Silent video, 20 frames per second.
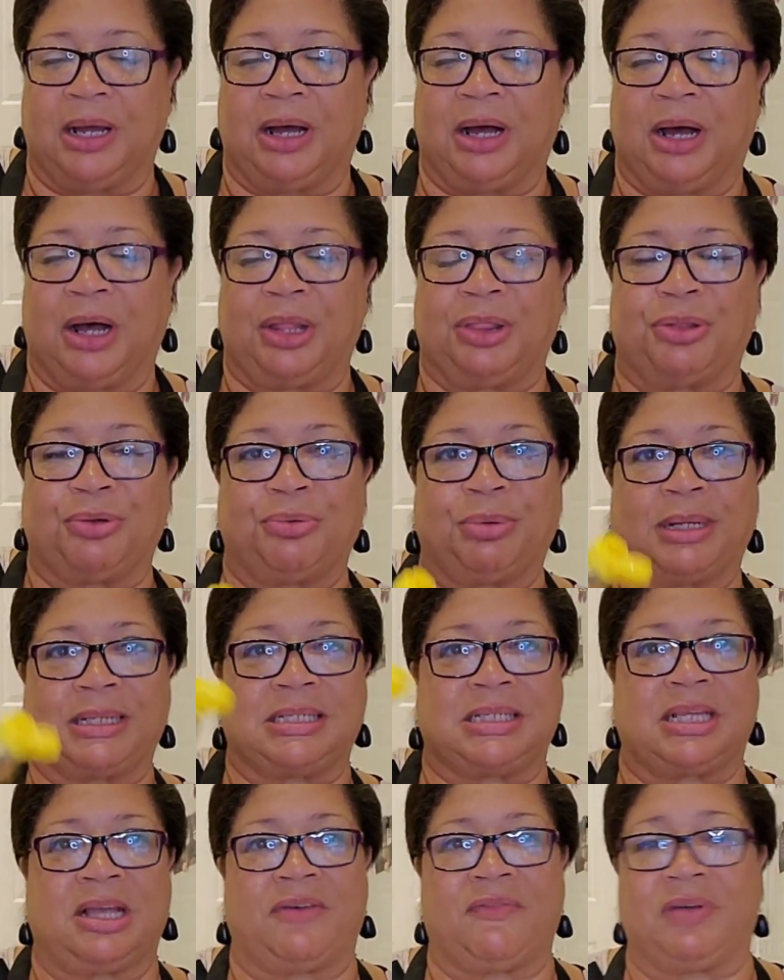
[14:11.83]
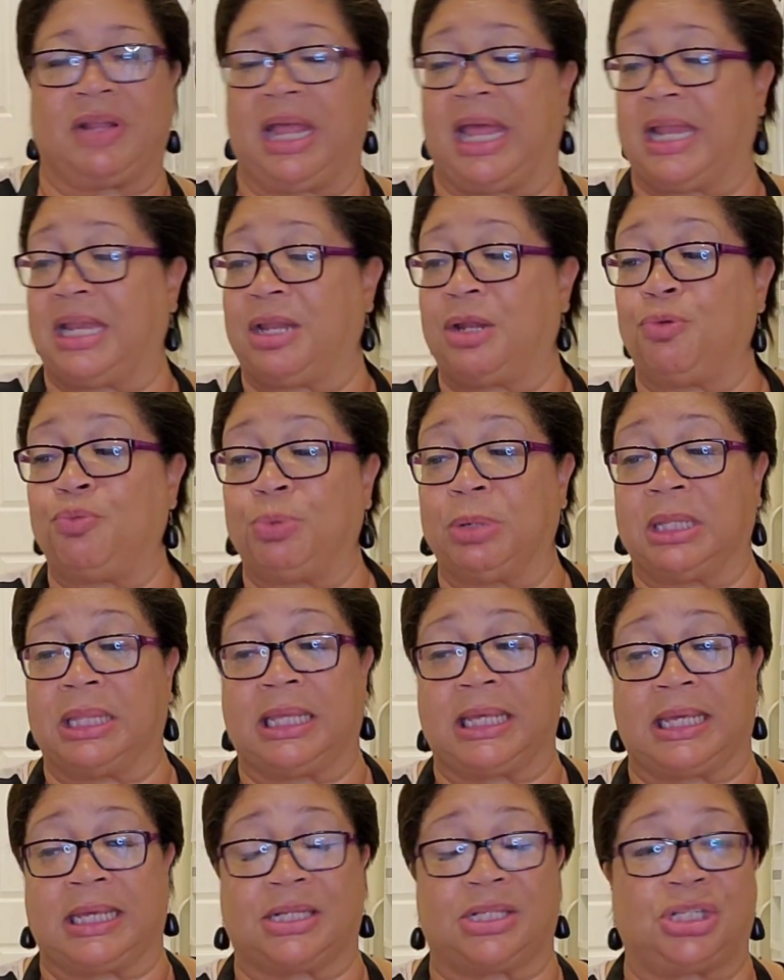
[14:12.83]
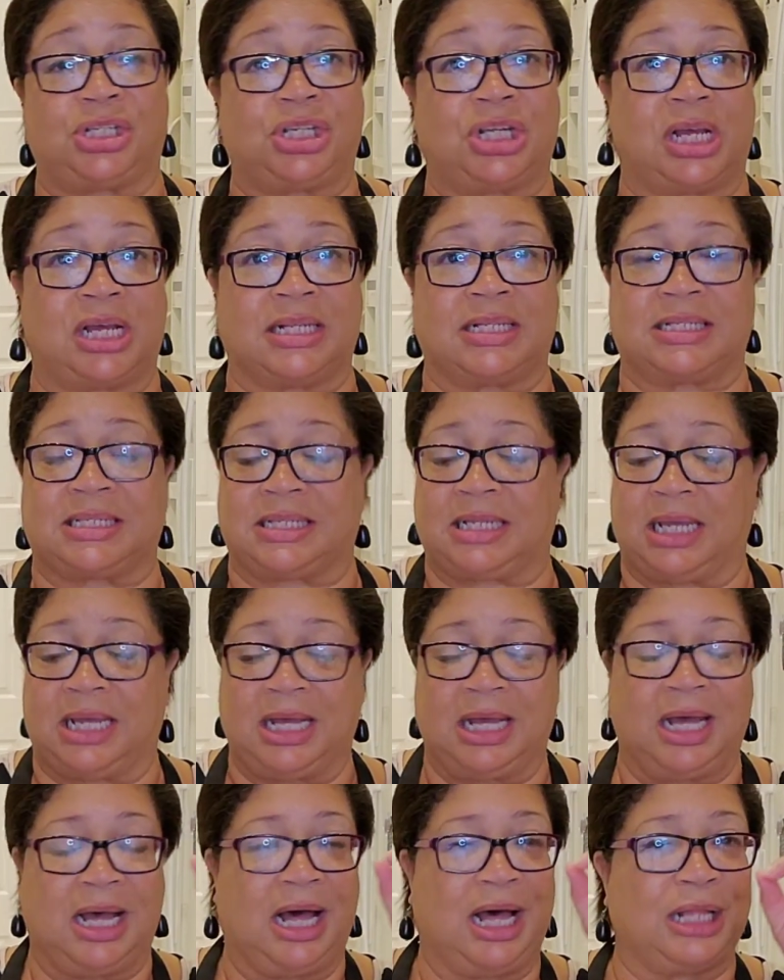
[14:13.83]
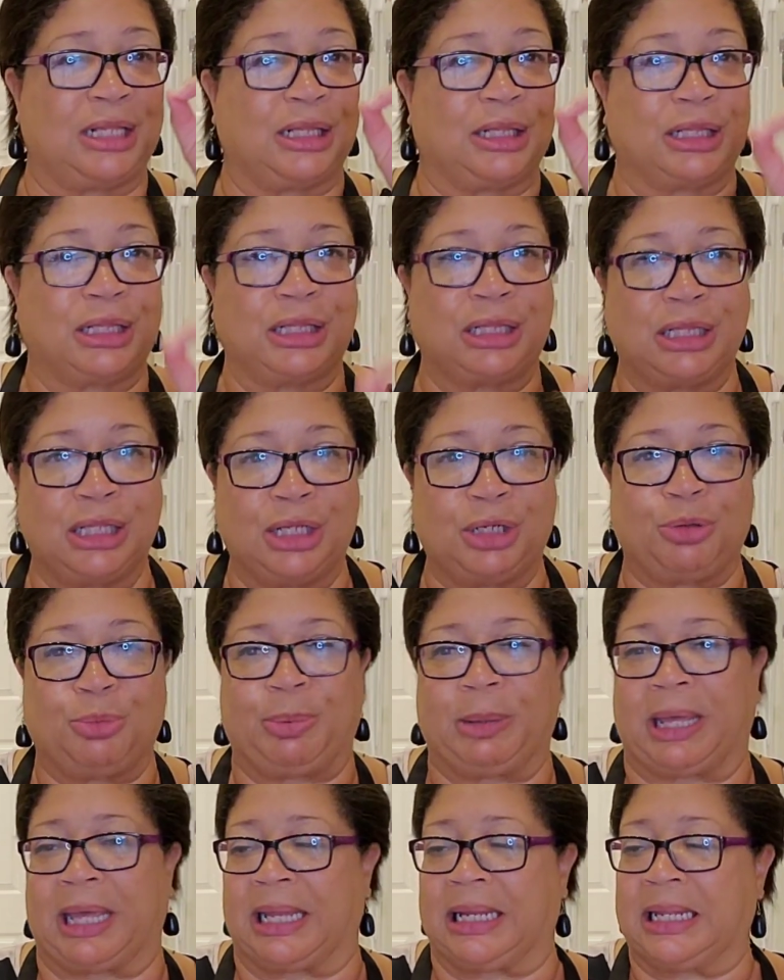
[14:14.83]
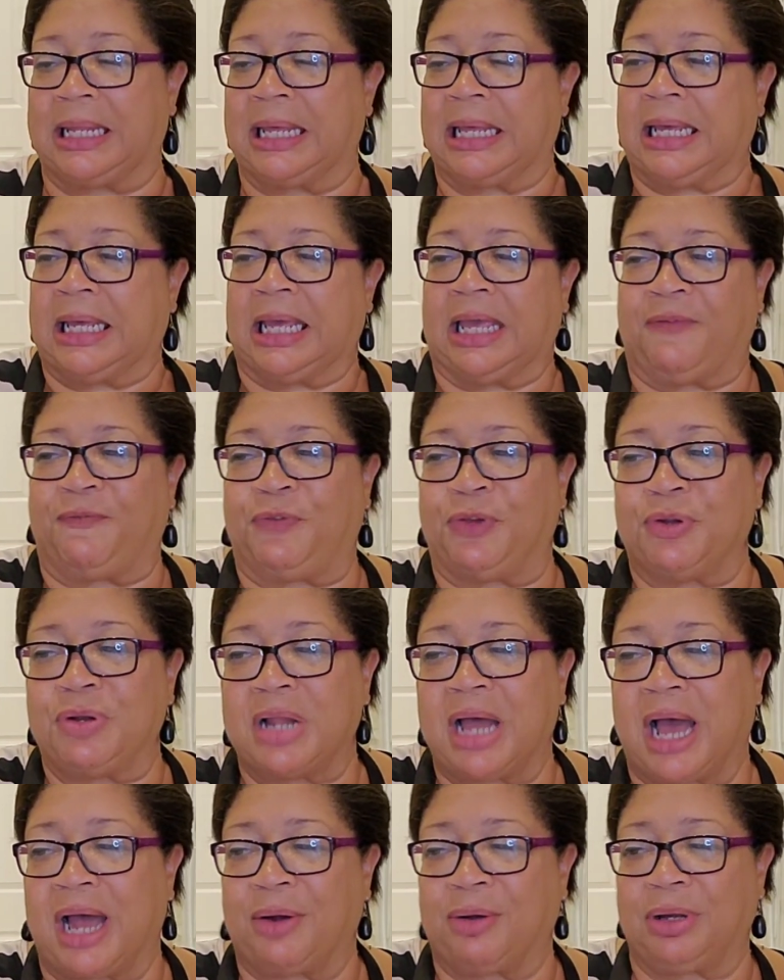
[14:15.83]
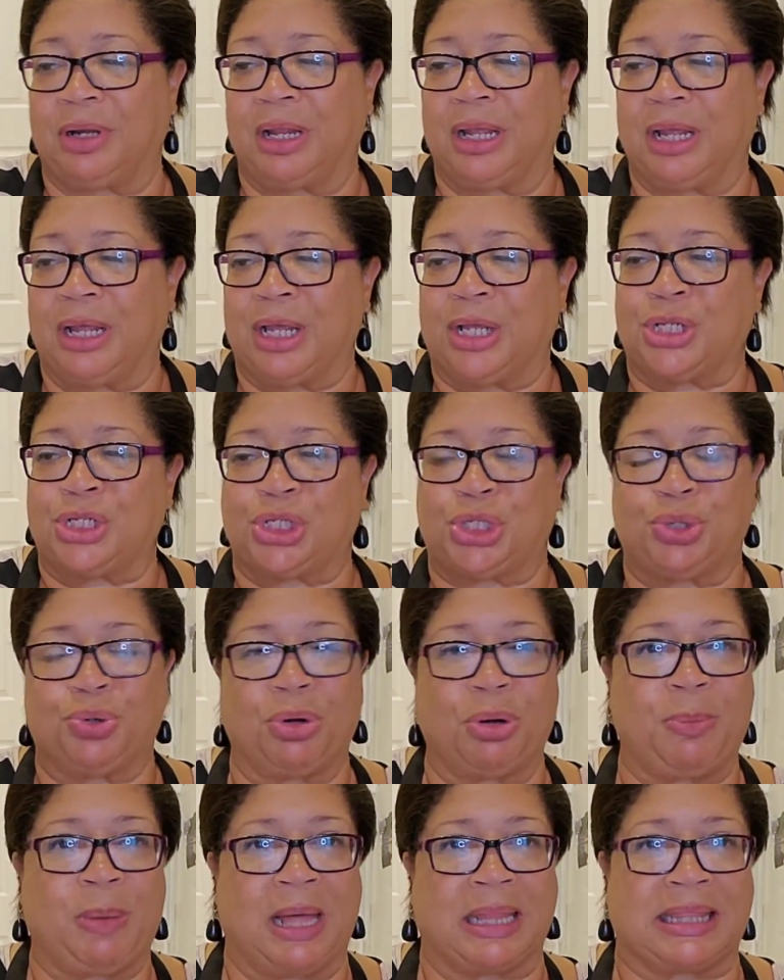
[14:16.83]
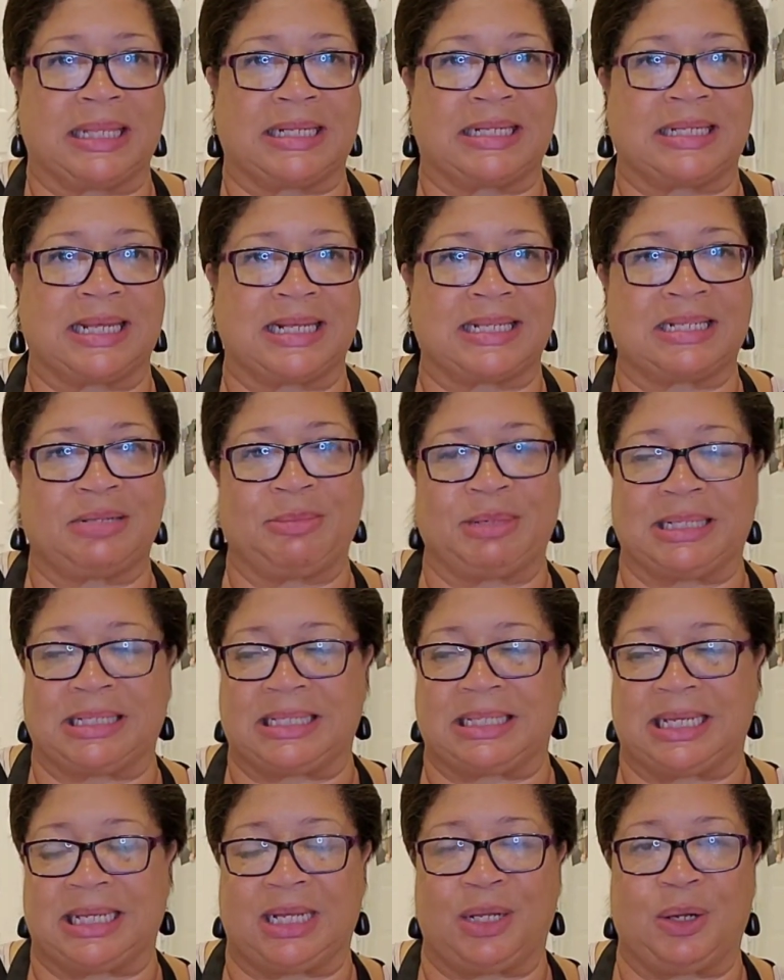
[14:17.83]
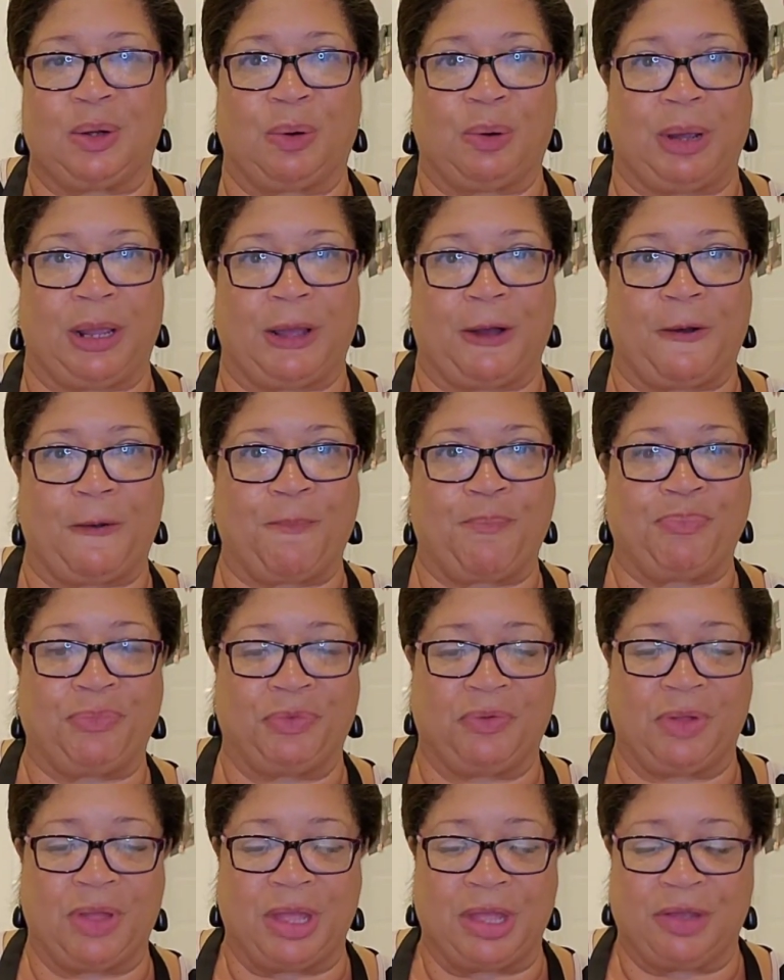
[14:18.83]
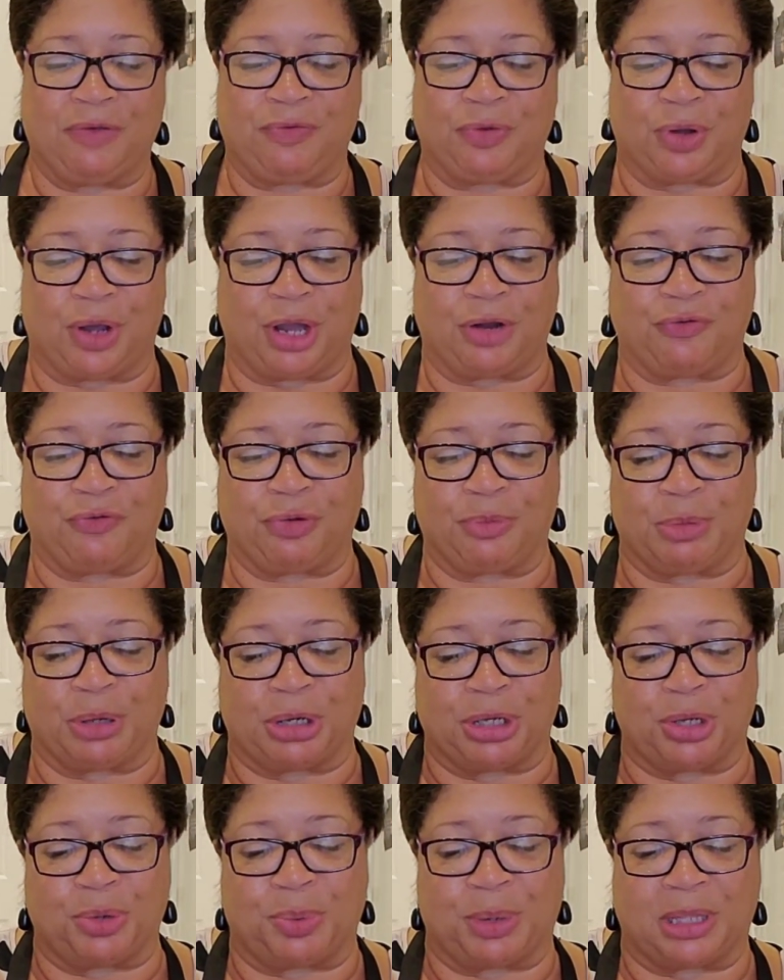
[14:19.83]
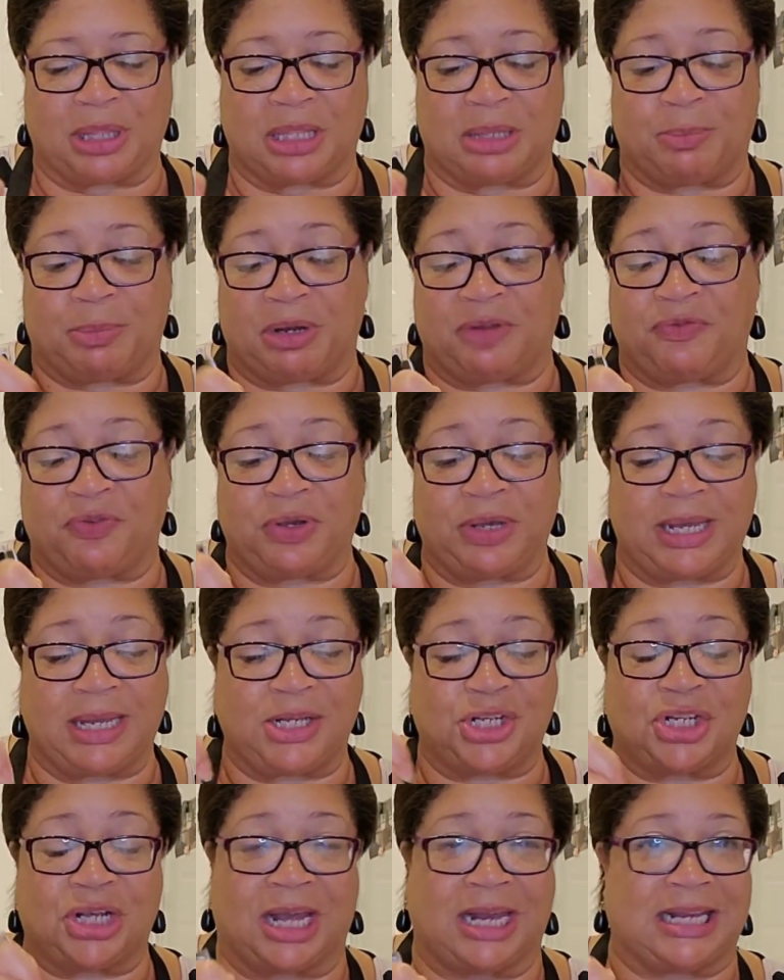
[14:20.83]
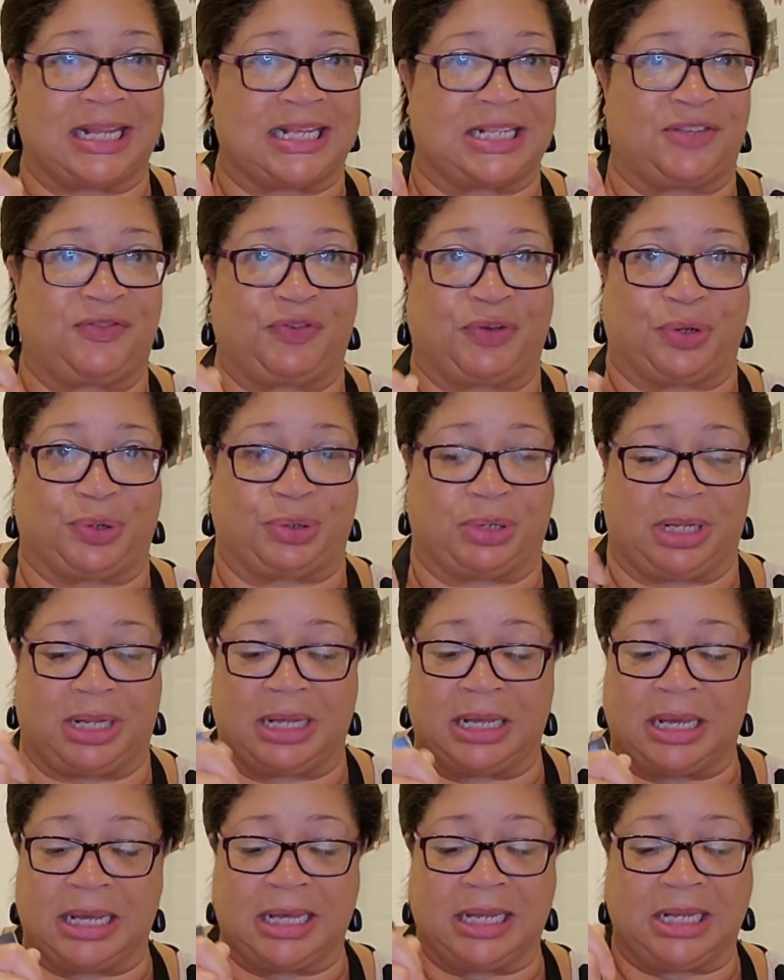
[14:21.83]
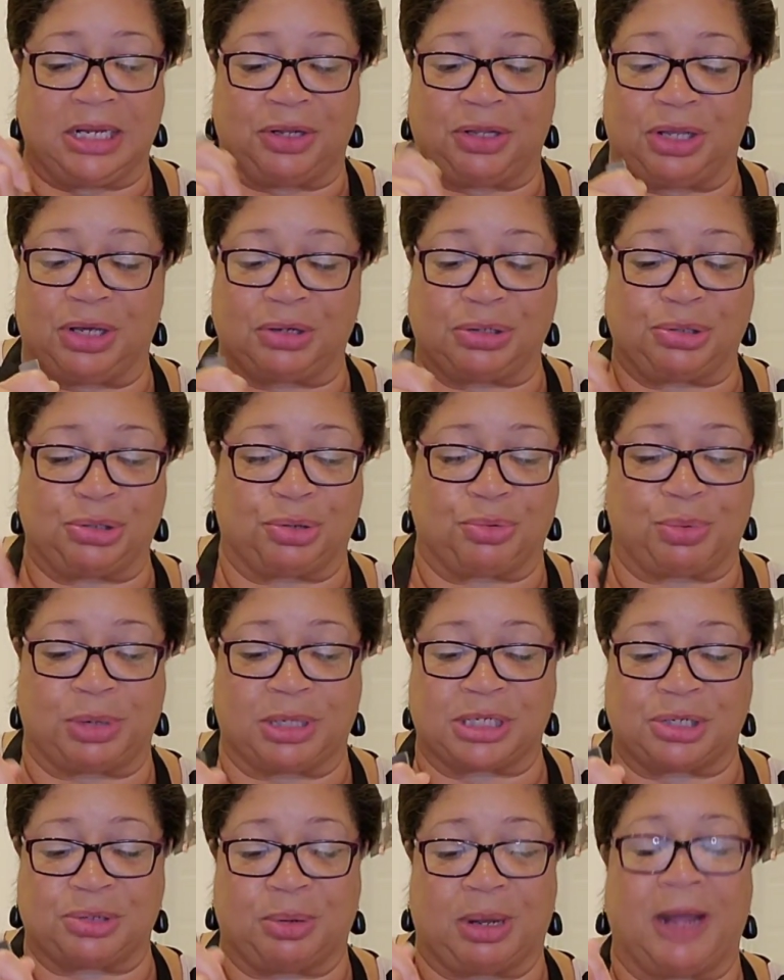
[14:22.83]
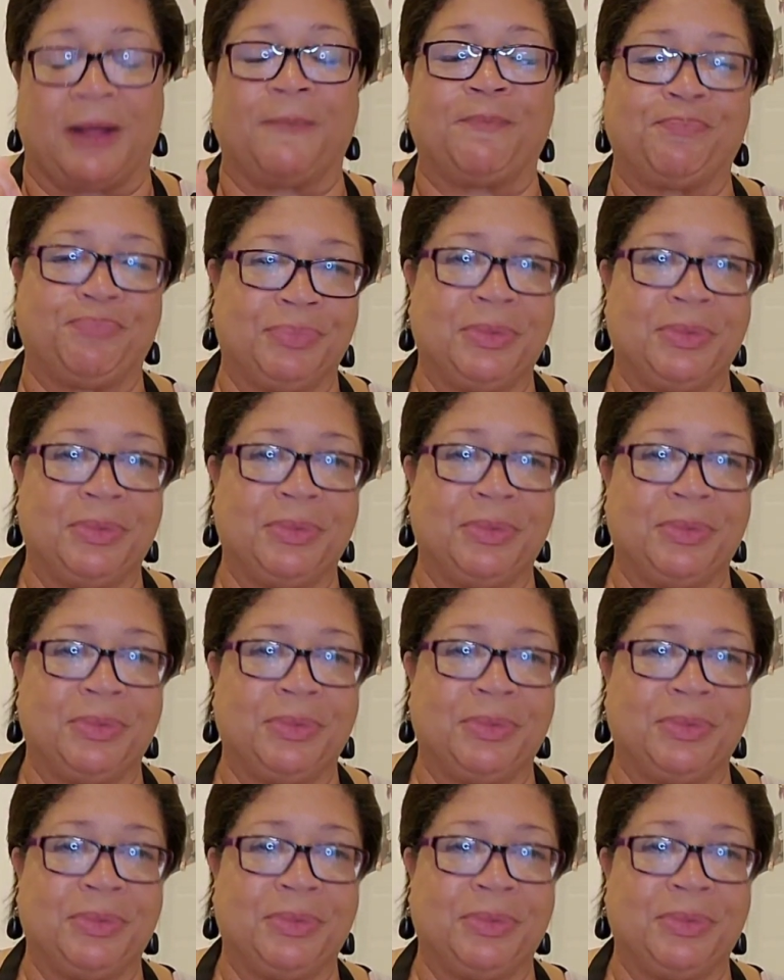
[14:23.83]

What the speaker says: on the rest of it. And it really is just a little bit. If you're not sure about the sesame seed oil, if you're unfamiliar with it, but if you eat Chinese food, you go to a restaurant,